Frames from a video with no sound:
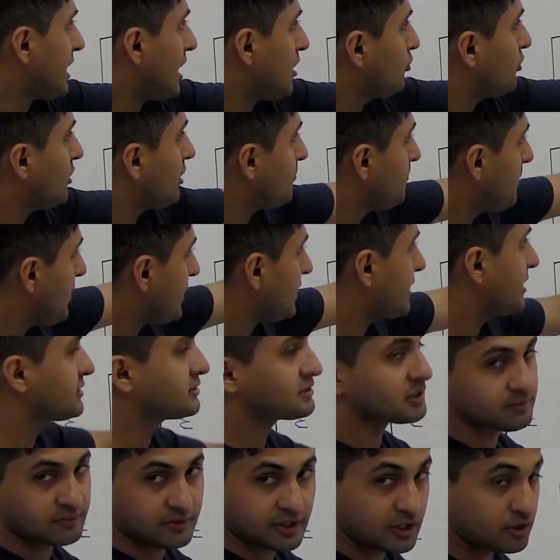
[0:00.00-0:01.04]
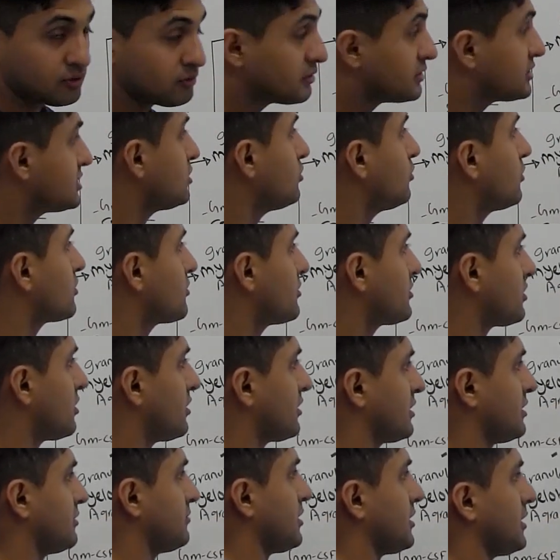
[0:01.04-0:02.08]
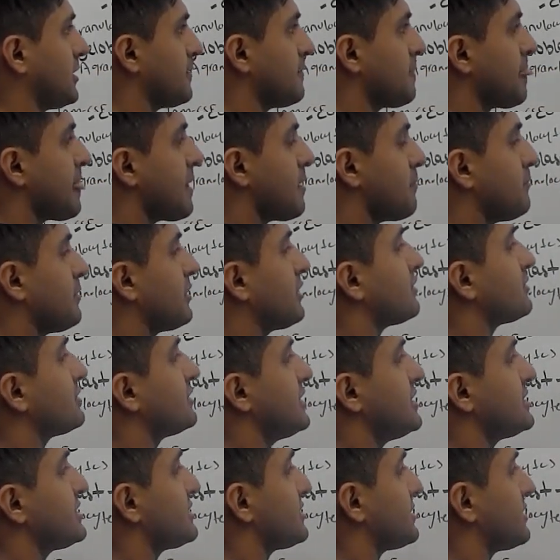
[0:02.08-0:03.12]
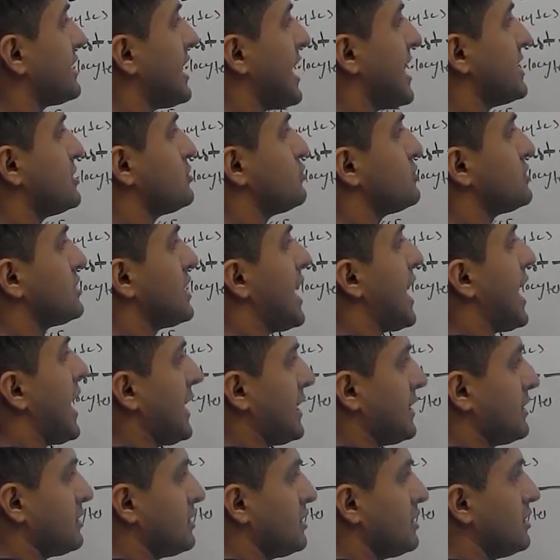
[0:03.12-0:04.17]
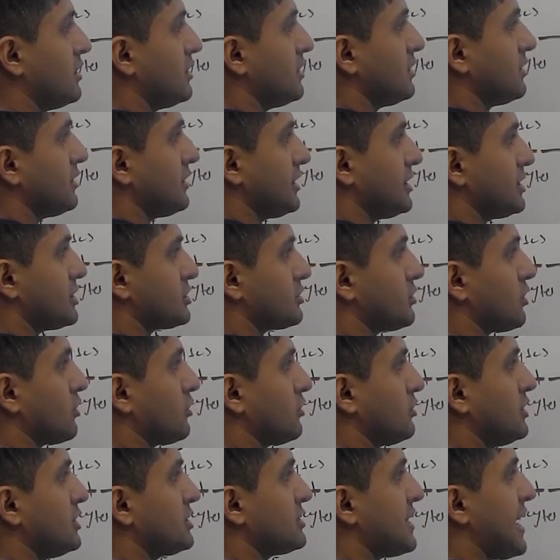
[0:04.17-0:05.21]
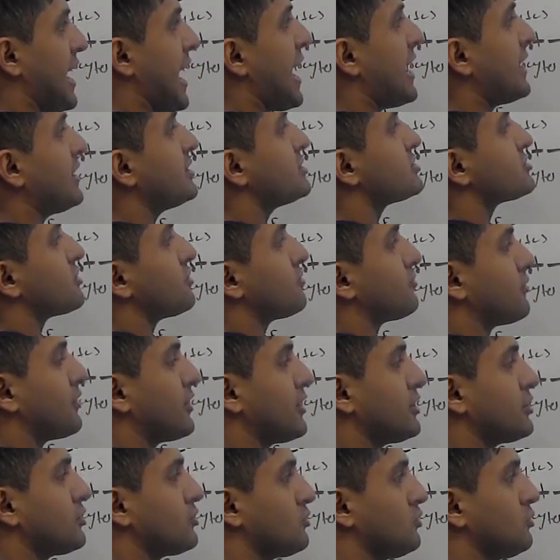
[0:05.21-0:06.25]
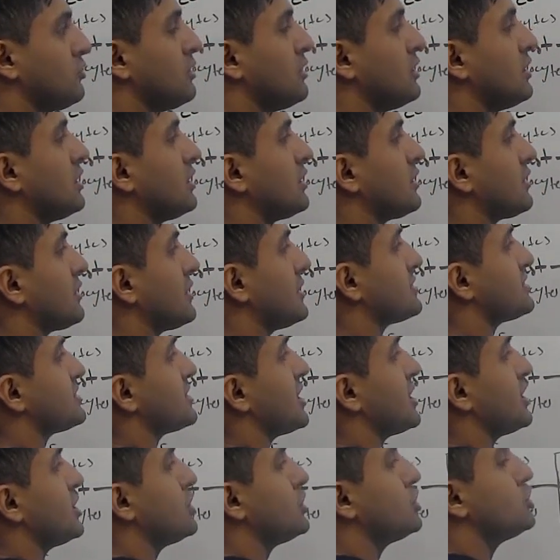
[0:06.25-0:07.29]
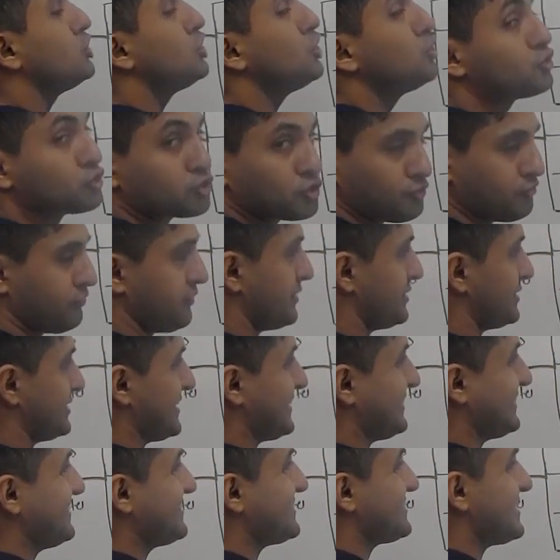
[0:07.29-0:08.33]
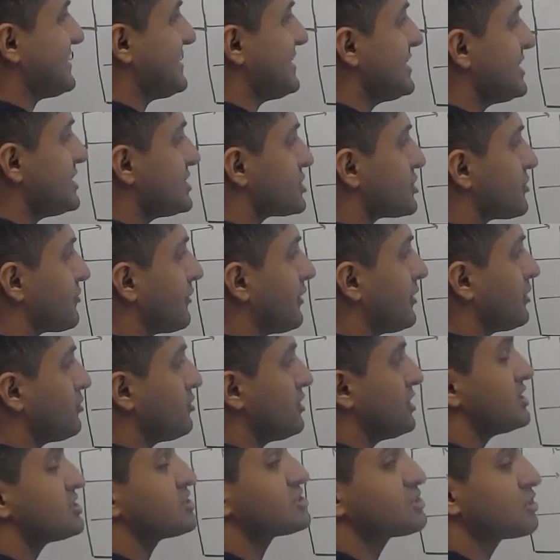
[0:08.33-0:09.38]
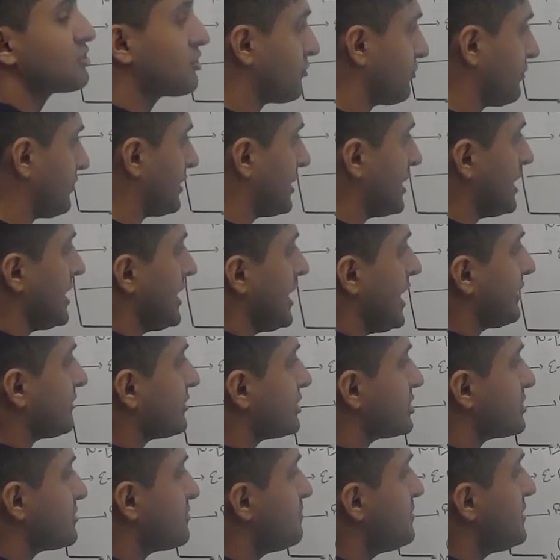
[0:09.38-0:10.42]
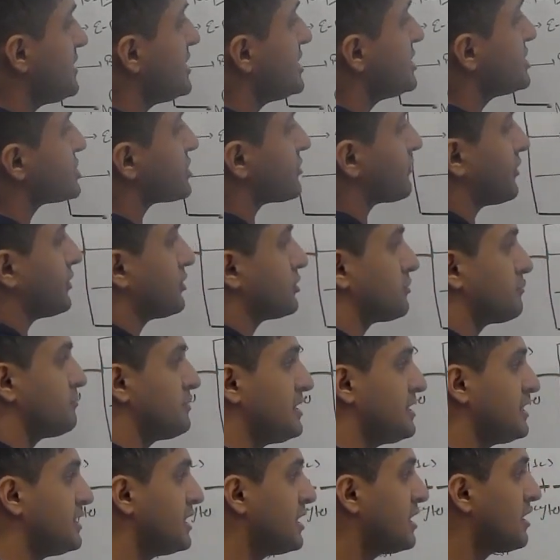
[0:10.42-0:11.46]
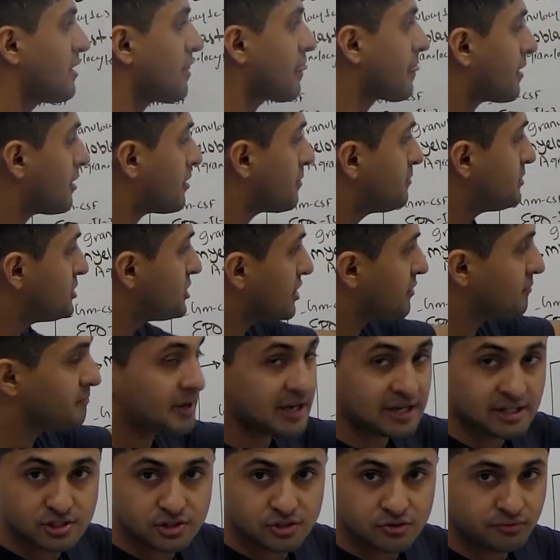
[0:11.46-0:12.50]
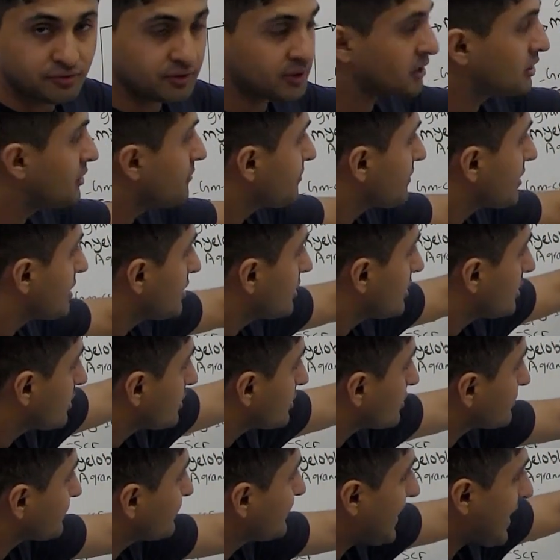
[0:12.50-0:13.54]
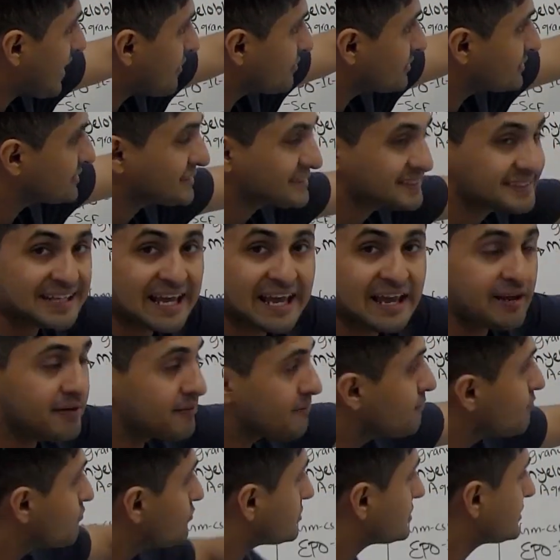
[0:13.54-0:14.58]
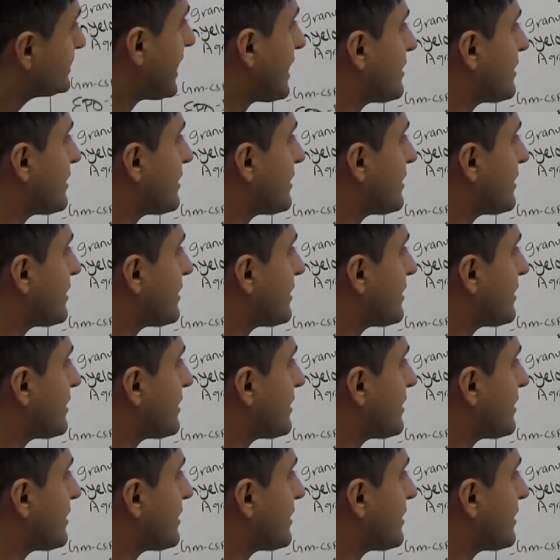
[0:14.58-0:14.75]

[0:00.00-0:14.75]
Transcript: we're making something. You'll see what we're talking about here. Because this guy with the N this N is referring to, let's say, neutrophils, and this E is referring to eosinophil, and this B is referring to basophil. They have a same